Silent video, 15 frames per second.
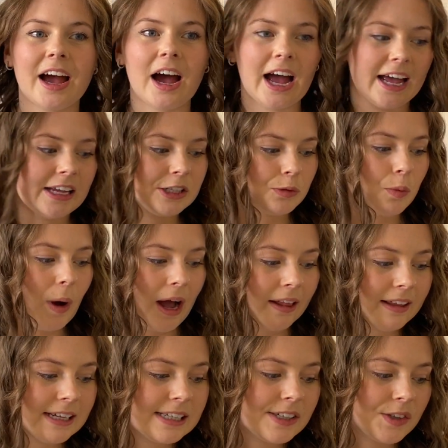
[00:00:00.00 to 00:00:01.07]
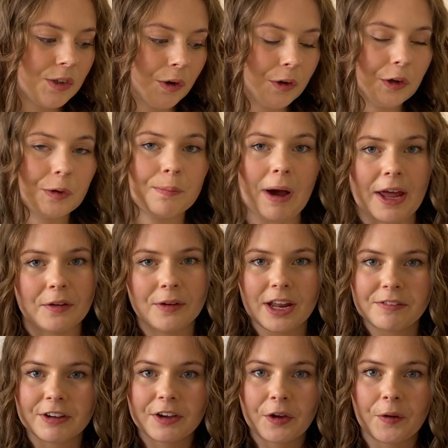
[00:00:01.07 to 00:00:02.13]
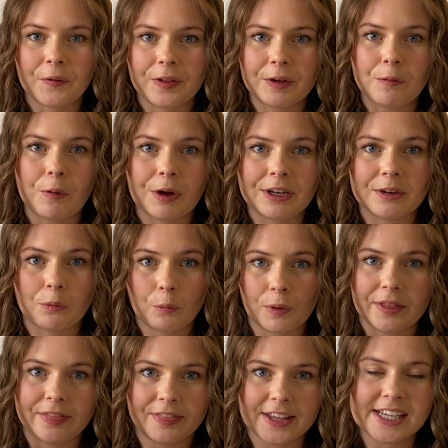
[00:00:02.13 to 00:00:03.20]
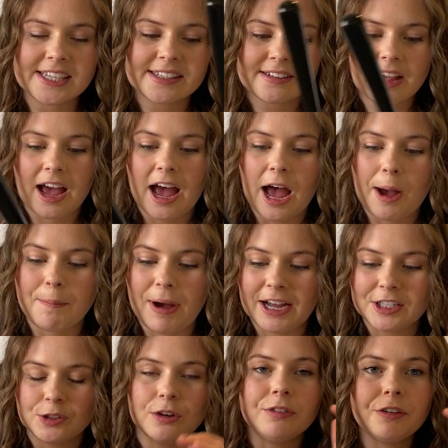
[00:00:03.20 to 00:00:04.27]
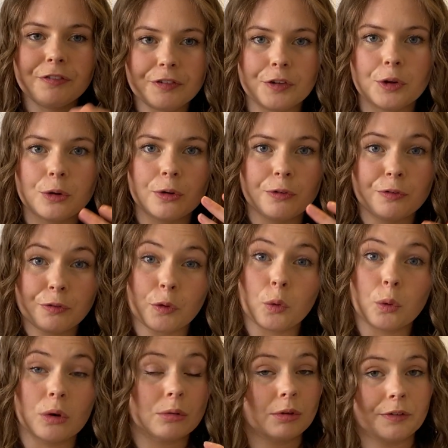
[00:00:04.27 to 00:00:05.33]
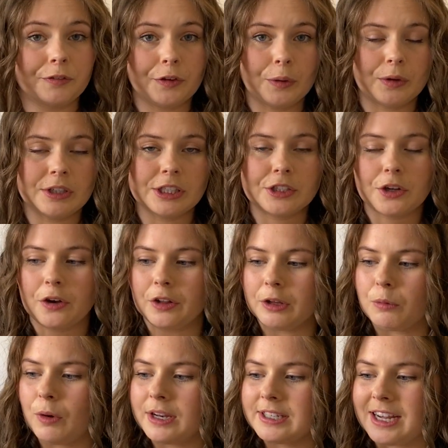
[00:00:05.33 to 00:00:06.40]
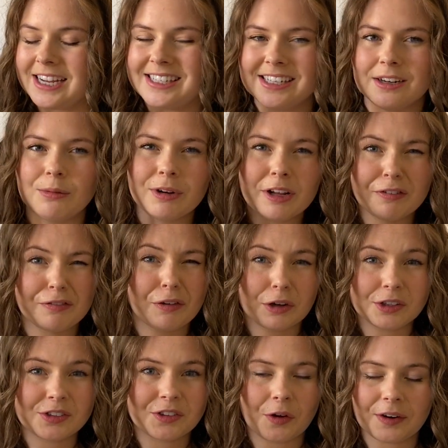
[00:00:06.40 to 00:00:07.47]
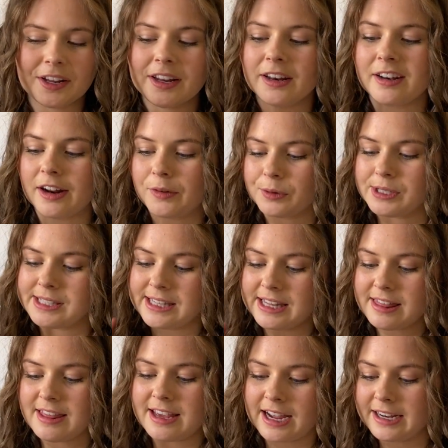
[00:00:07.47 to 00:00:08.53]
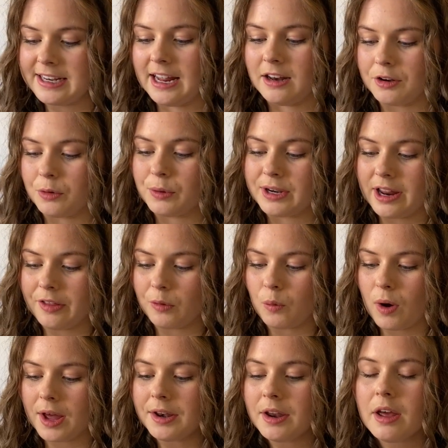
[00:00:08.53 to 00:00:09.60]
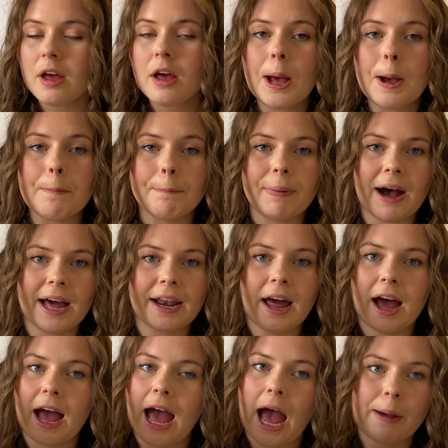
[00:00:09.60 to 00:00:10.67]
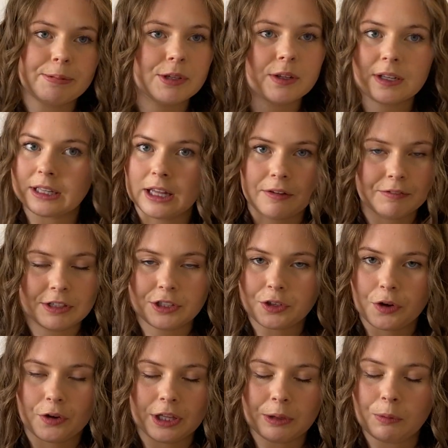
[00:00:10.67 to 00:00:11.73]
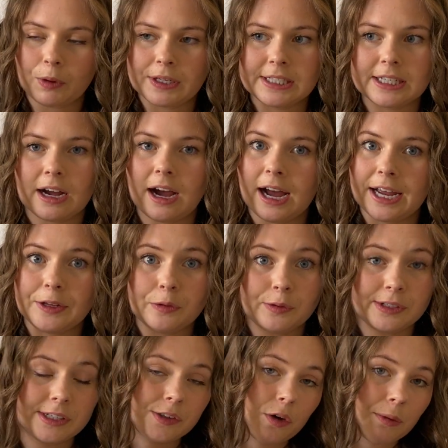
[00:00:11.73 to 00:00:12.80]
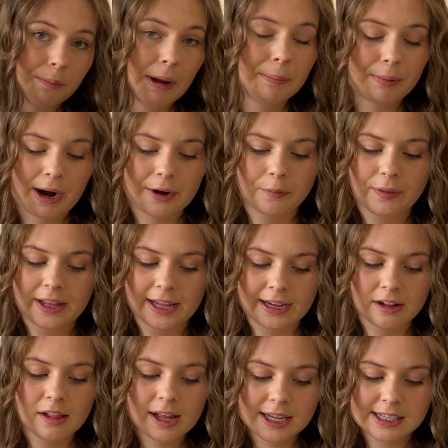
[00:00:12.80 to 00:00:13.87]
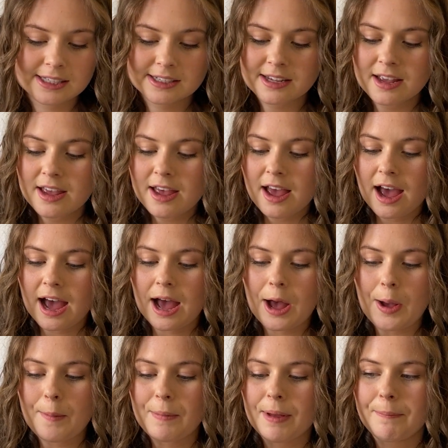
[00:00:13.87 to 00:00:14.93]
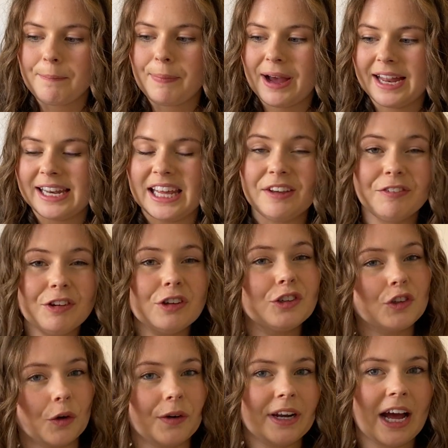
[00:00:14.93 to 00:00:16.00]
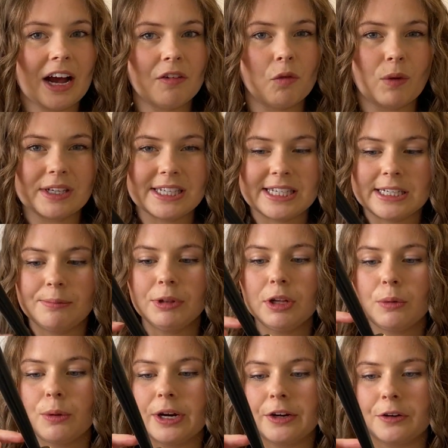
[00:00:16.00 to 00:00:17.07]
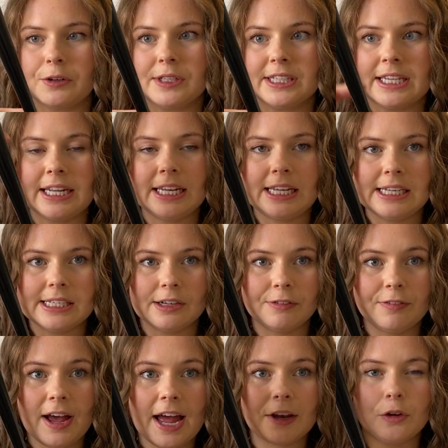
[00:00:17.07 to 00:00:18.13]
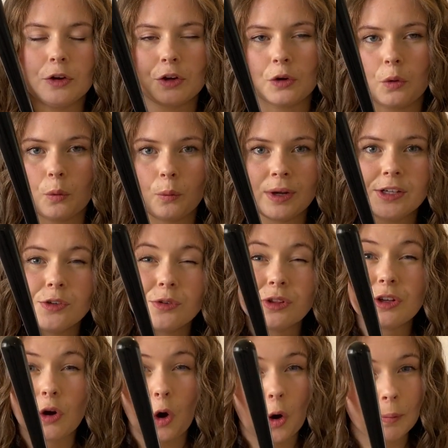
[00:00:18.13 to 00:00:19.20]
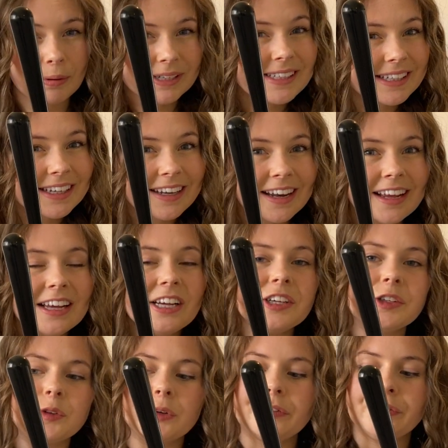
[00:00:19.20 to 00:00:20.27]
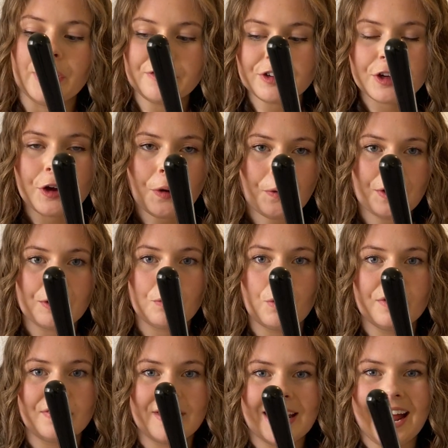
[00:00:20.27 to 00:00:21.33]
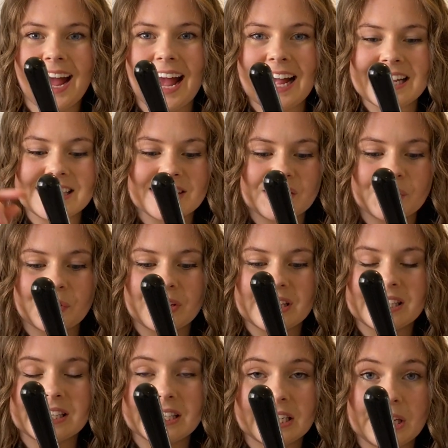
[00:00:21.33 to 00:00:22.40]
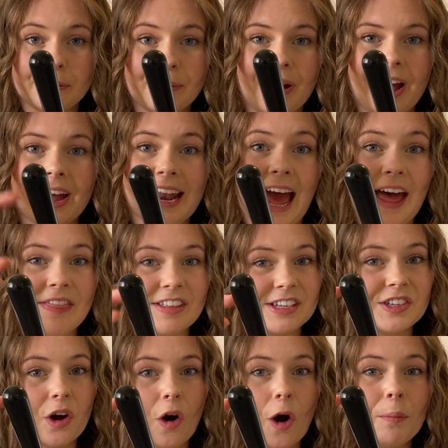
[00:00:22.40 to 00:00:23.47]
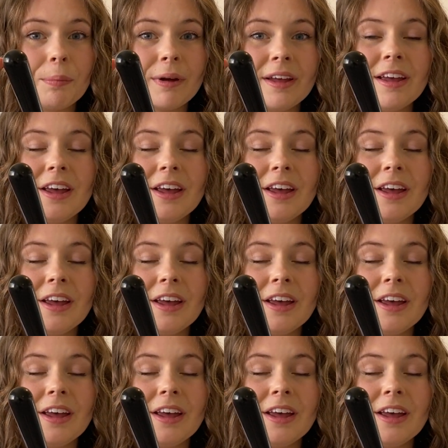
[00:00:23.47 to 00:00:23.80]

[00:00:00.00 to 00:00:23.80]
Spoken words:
As well as, so you might not have a curling wand with this. I do have a full review on this curling wand. I did it when I first got it, and I honestly think I need to do another one. But absolutely love this curling wand. I use this on my bridal hair clients. But if you don't have one similar where it goes skinny to fat, you can always do the opposite. So if you have a curling wand that has sort of the skinny part at the top,